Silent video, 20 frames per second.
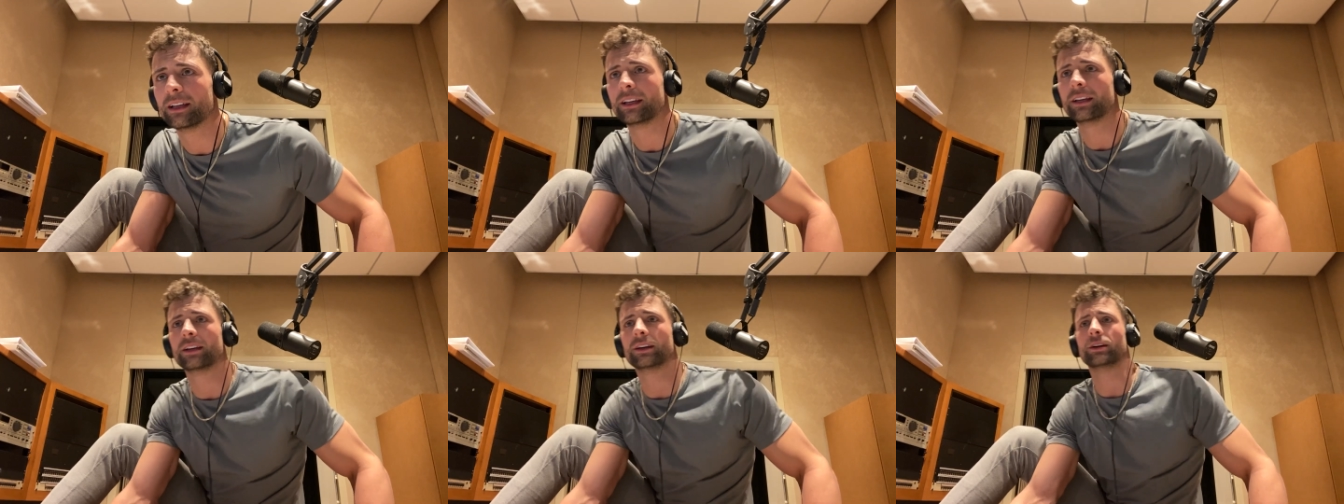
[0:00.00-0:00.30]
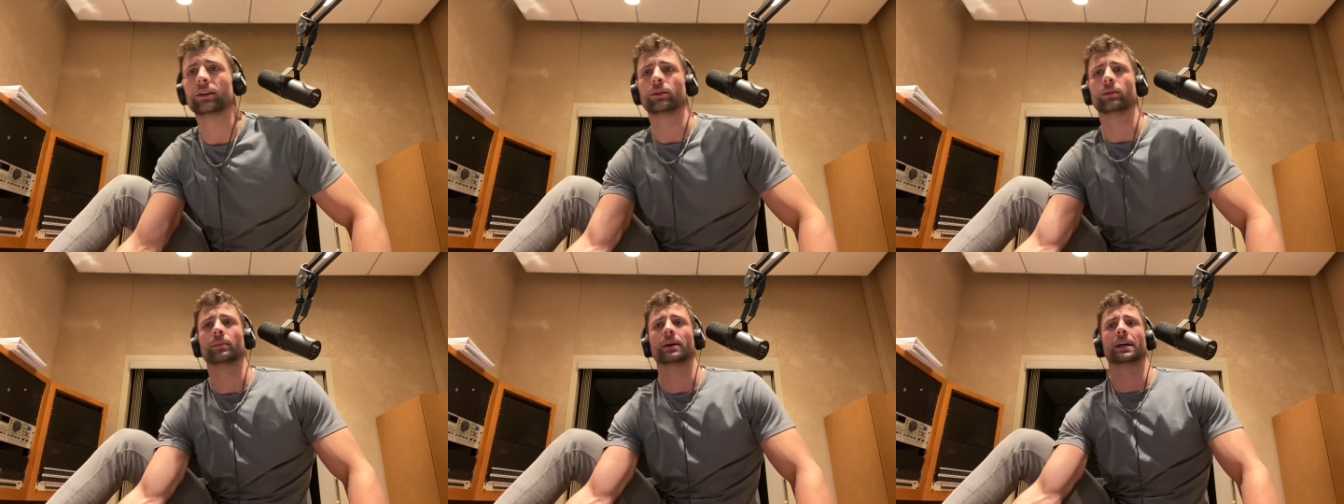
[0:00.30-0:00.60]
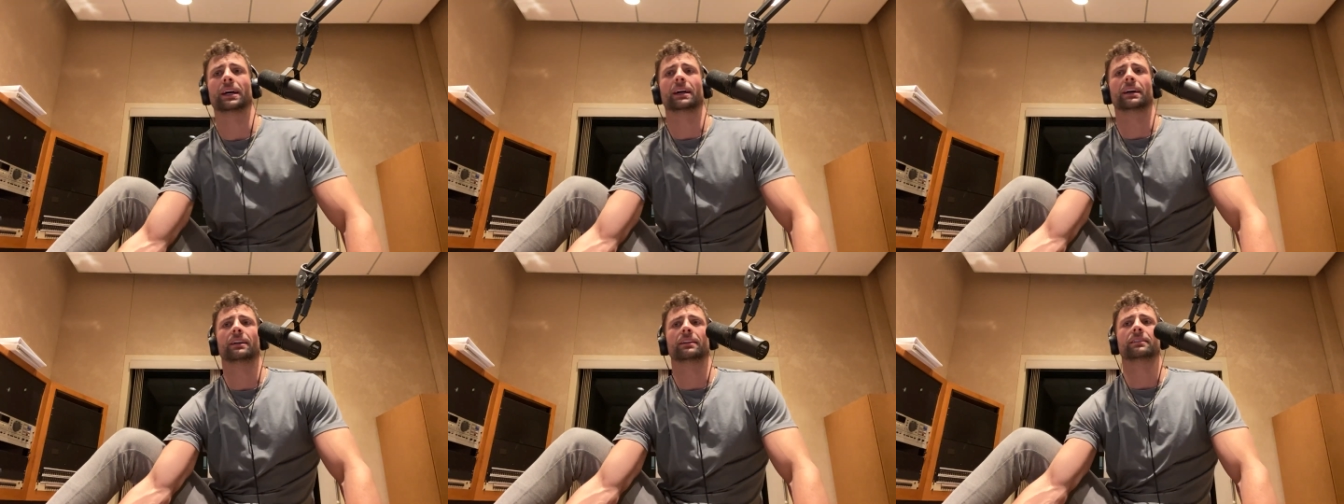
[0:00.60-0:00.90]
Ew,
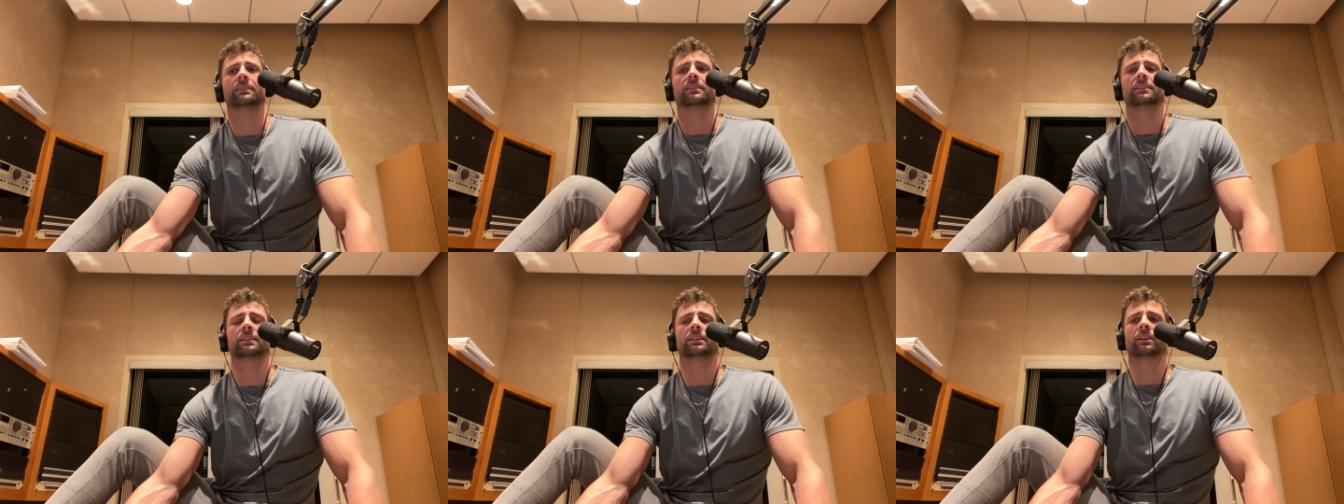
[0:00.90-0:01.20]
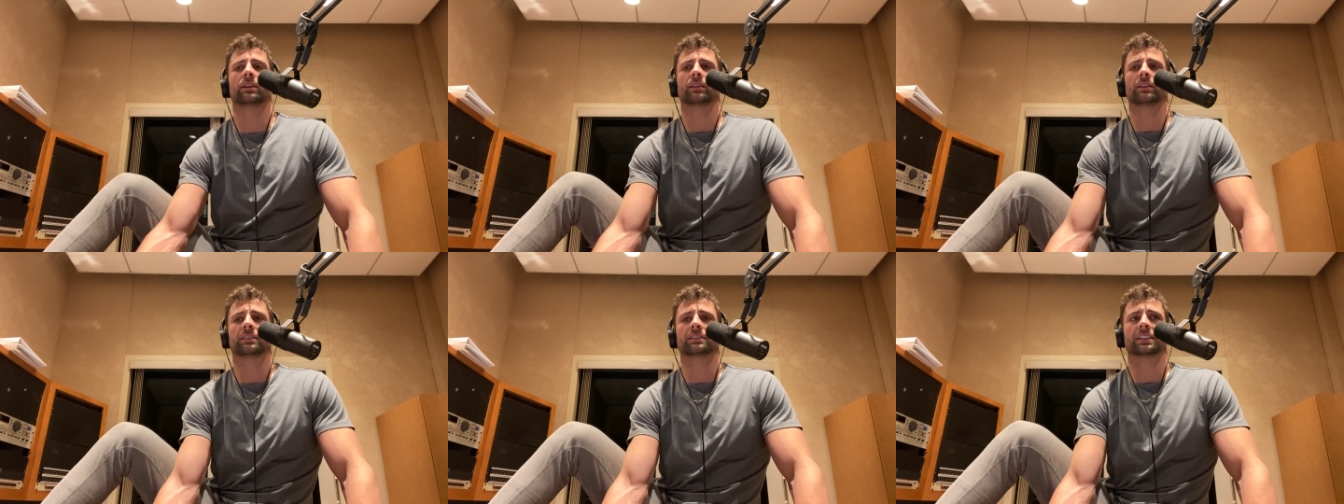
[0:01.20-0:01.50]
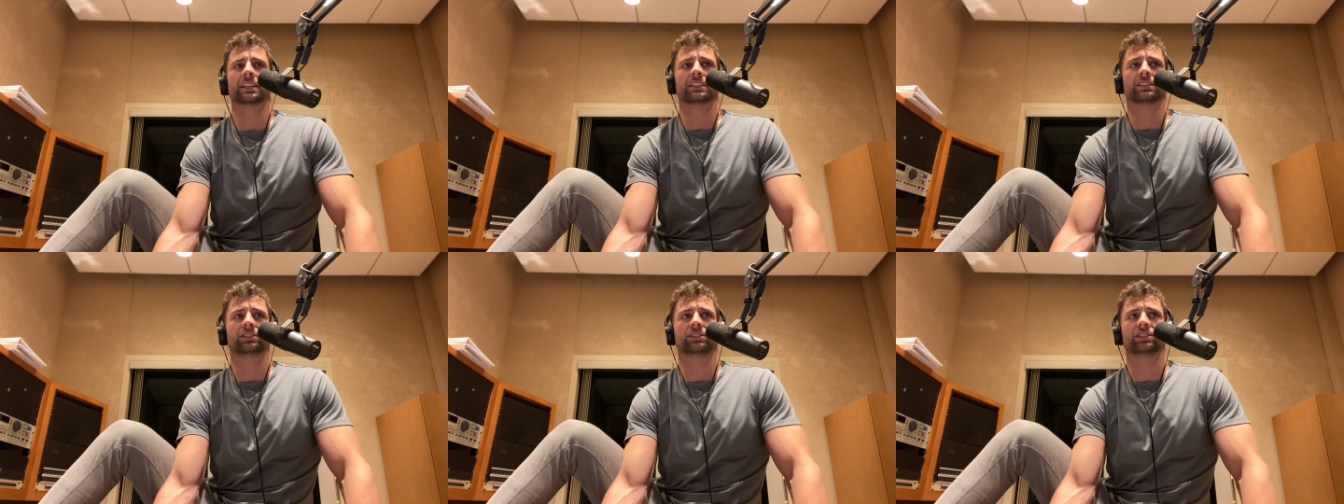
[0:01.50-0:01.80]
man. You know those
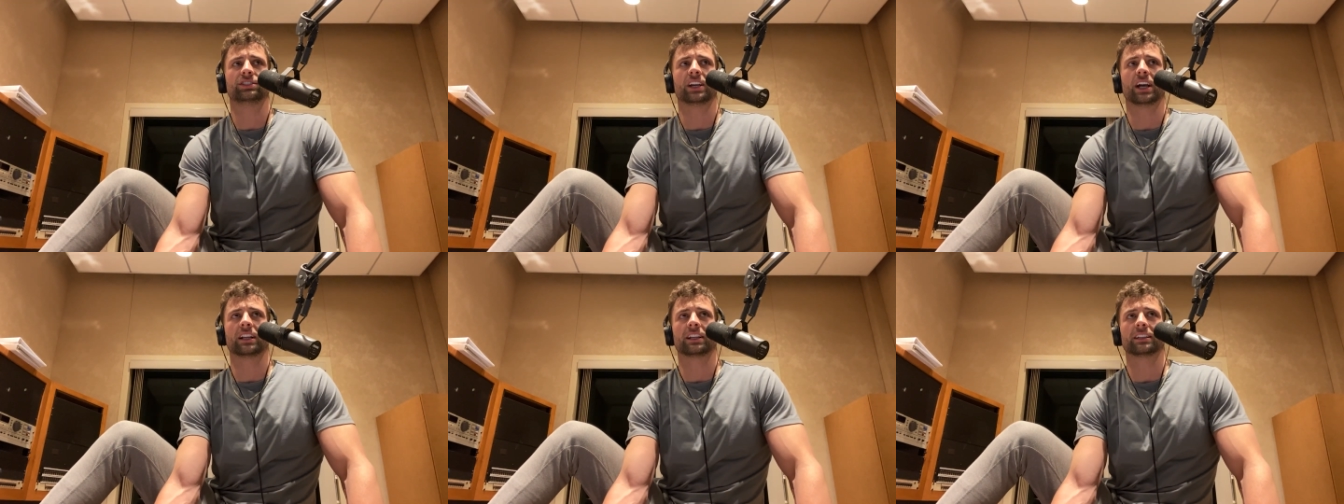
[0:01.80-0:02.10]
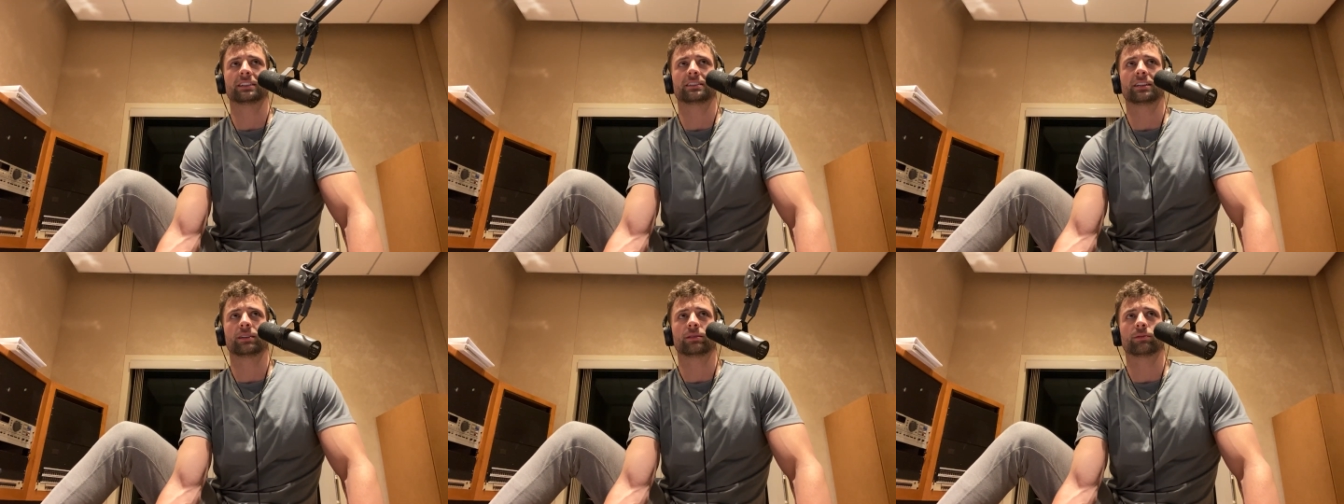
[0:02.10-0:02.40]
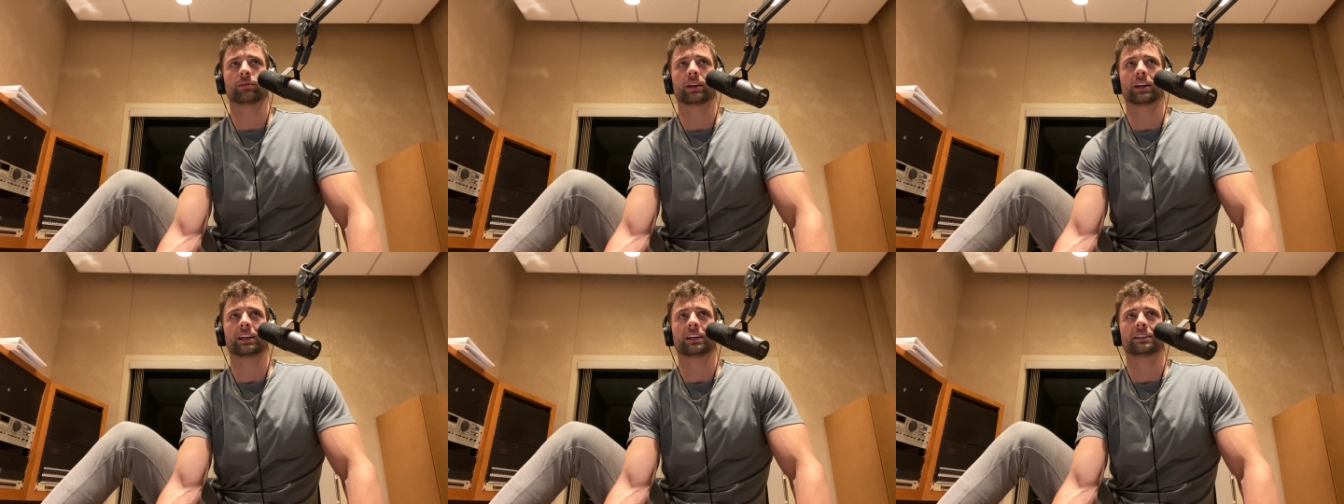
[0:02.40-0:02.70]
like gelatin
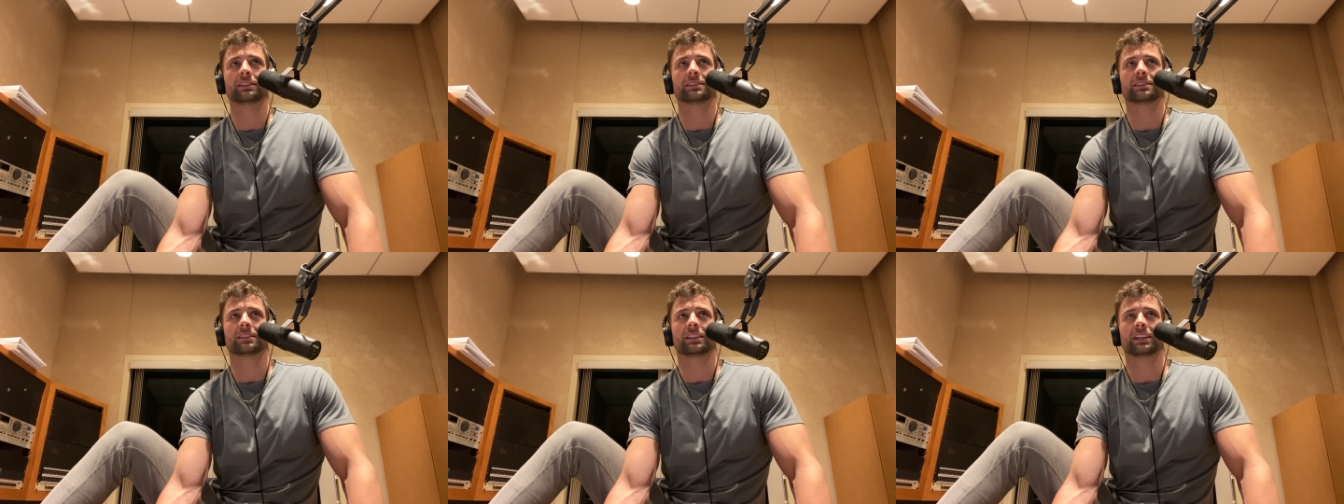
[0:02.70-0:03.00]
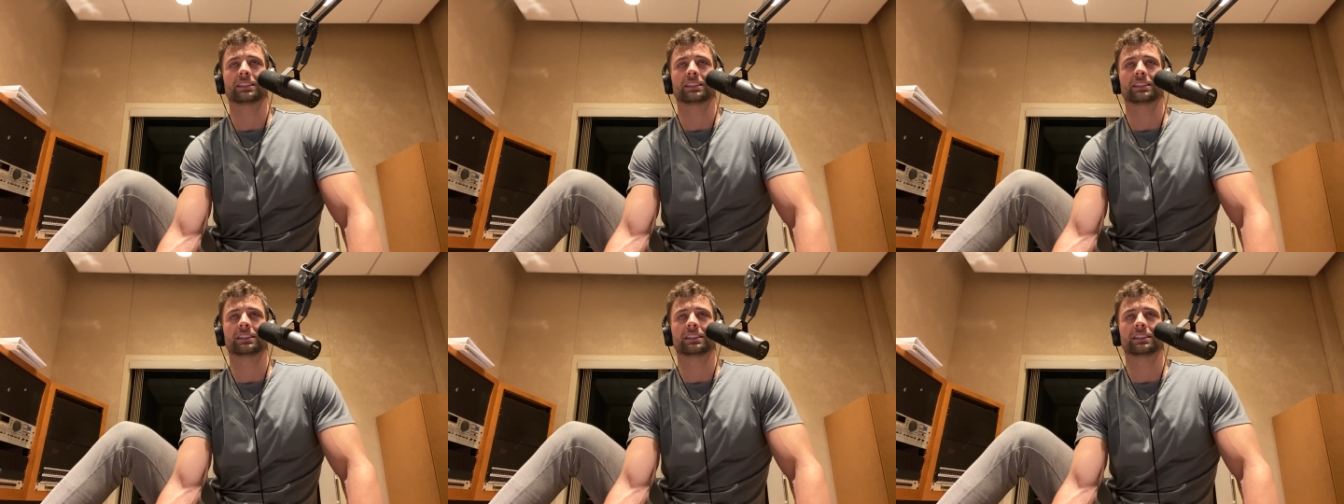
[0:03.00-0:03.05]
rings?